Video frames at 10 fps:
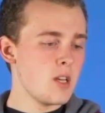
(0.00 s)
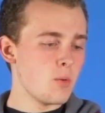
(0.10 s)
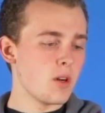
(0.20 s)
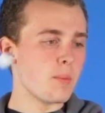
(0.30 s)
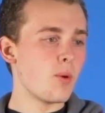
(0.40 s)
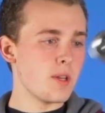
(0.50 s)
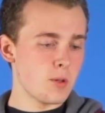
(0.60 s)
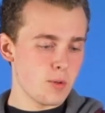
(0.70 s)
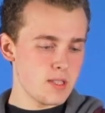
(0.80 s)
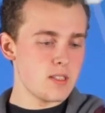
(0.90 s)
you want to point
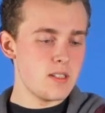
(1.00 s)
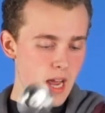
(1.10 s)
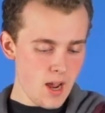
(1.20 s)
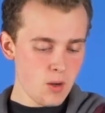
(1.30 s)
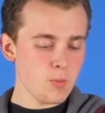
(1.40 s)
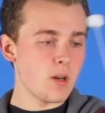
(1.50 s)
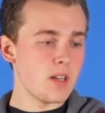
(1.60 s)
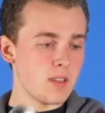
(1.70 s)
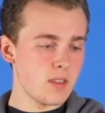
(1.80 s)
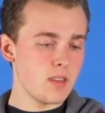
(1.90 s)
your wrist down
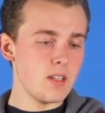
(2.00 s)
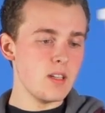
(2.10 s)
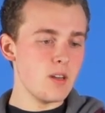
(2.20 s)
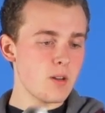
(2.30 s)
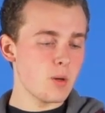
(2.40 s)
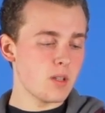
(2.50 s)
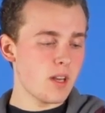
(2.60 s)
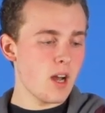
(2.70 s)
when the yo-yo and the